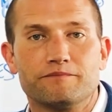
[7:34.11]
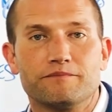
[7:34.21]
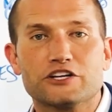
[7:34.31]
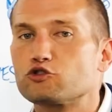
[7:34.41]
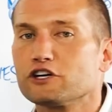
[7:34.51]

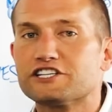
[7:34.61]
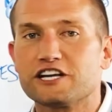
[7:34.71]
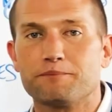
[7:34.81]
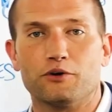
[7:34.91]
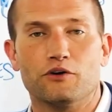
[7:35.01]
It's really
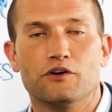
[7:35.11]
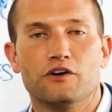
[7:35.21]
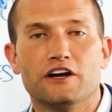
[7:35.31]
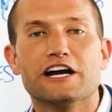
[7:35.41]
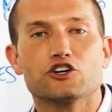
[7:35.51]
simple.
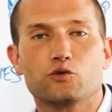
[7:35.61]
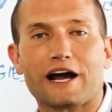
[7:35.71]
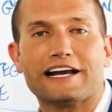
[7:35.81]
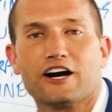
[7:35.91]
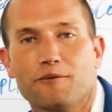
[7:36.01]
Here's what I
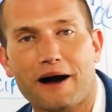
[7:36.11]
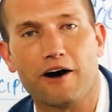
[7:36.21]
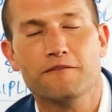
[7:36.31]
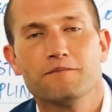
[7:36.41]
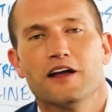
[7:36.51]
care
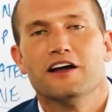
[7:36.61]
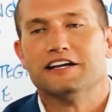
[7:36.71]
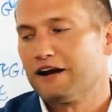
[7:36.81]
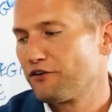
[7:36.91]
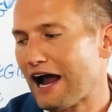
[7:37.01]
about.
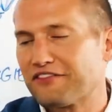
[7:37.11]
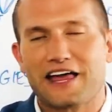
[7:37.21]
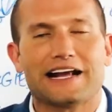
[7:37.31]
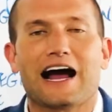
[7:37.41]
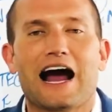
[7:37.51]
You ever had
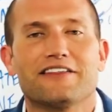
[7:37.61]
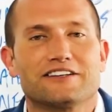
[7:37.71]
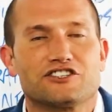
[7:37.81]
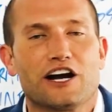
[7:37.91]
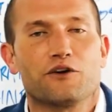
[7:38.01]
that guy
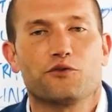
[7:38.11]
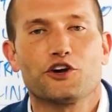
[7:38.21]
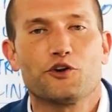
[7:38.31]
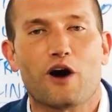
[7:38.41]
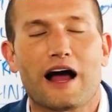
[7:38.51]
that's there for
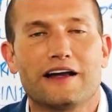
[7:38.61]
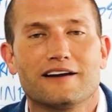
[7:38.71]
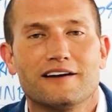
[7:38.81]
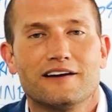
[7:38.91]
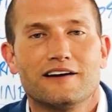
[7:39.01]
you, right?
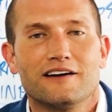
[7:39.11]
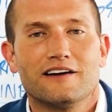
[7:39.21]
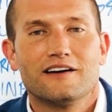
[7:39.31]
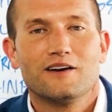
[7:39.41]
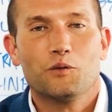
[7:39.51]

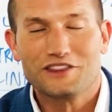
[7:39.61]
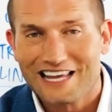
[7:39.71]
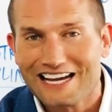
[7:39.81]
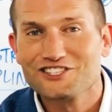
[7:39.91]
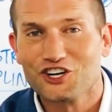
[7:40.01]
When
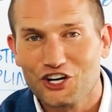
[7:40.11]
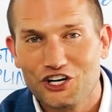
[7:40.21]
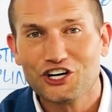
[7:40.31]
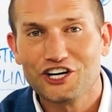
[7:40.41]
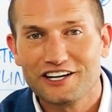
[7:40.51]
things are
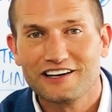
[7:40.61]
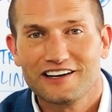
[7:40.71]
good?